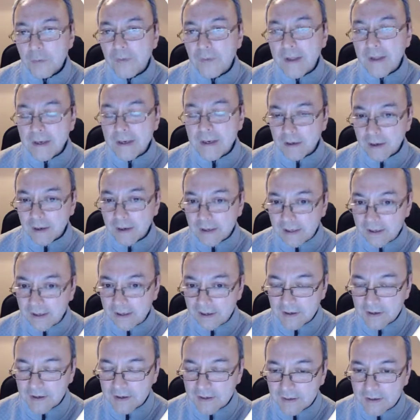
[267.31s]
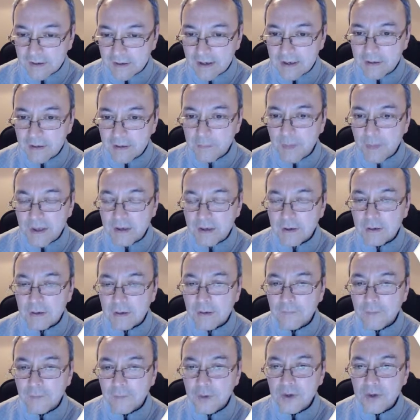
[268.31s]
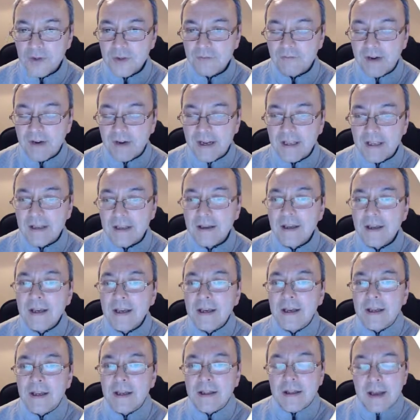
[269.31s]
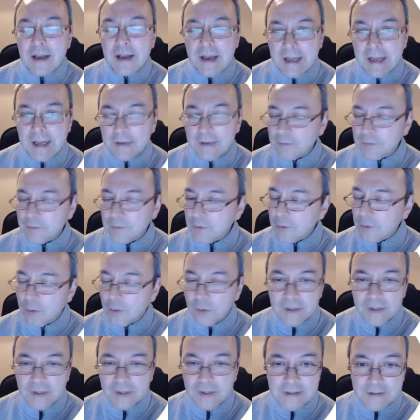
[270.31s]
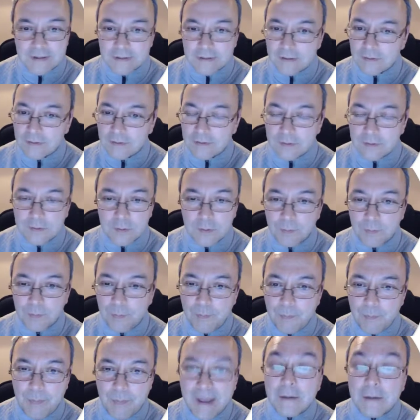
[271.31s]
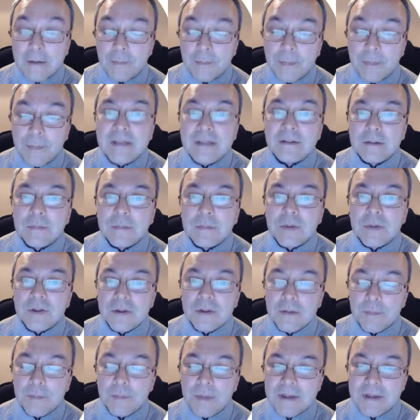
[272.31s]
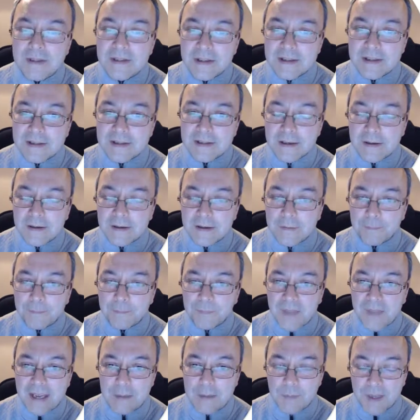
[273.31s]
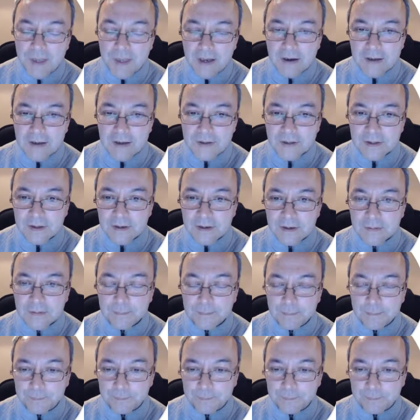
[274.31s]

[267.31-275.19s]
Then you're likely going to get a better conversion rate, and all these better business KPIs are going to